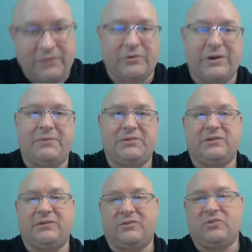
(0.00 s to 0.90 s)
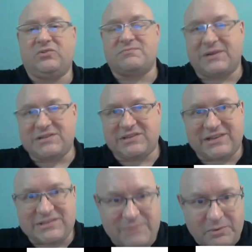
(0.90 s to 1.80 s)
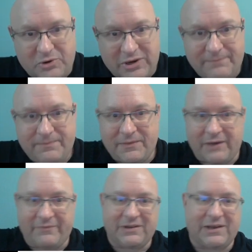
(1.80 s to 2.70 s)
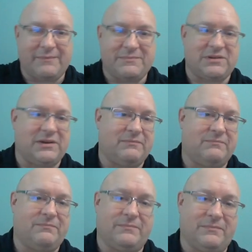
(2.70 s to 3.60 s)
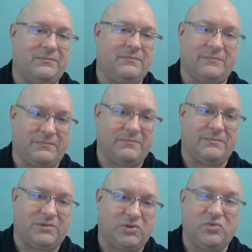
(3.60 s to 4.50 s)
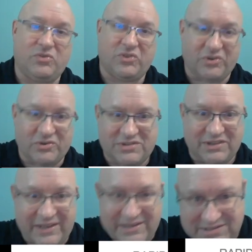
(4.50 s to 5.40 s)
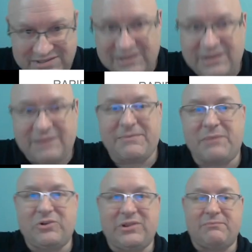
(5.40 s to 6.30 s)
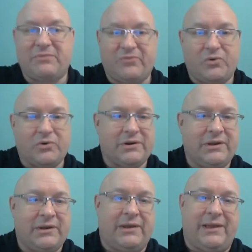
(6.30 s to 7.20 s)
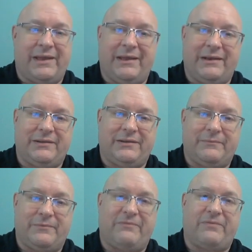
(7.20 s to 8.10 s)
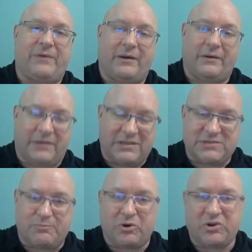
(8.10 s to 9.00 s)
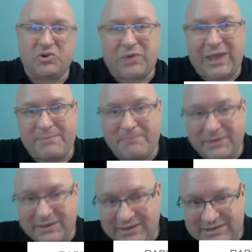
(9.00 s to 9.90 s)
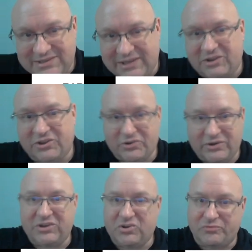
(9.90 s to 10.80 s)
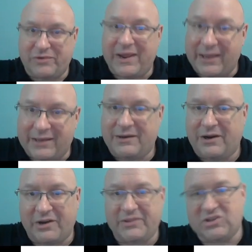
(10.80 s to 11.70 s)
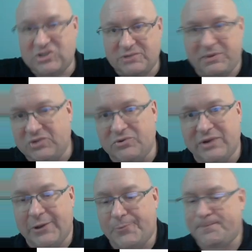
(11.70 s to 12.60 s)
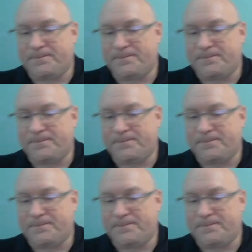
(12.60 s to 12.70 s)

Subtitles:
We're able to use much less memory, oftentimes 2/3 less memory than before. And we can support new capabilities like learning to rank on the GPU now.